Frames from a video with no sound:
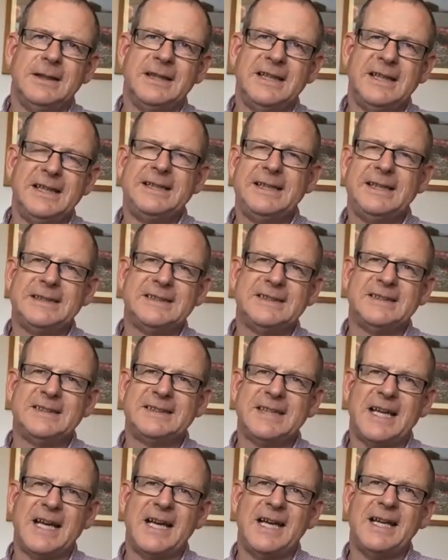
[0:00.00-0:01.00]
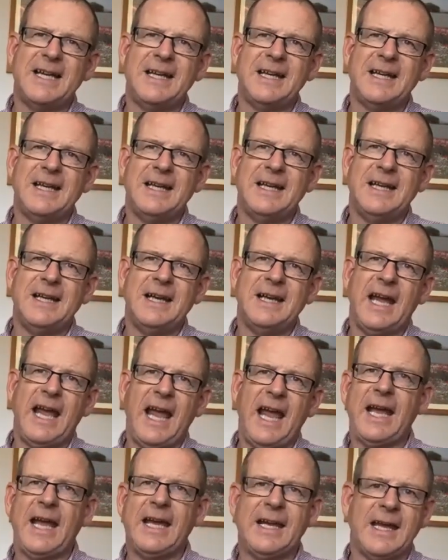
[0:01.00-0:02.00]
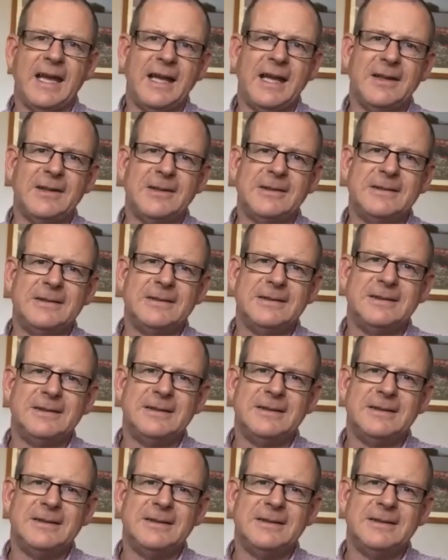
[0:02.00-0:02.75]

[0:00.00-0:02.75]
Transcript: He didn't say a hill.